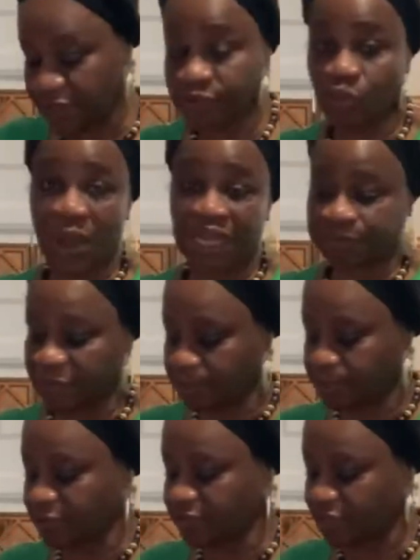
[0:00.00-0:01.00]
If you watch my
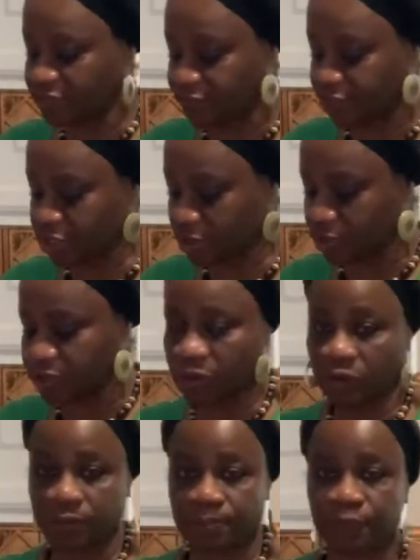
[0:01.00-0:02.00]
previous videos
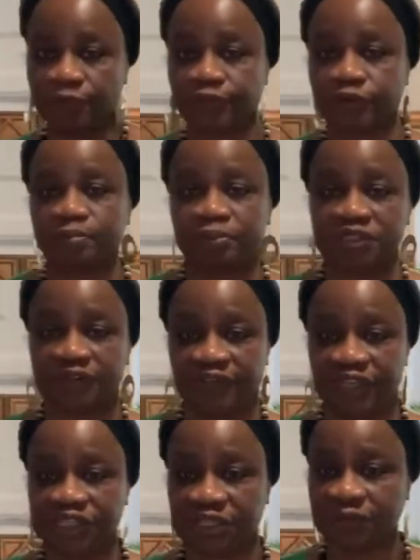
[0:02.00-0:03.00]
on fruit
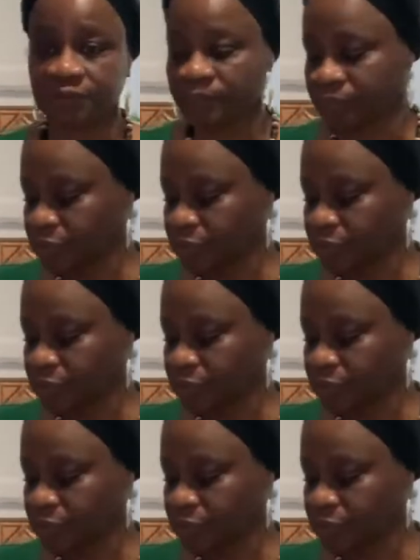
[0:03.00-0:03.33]
preservation,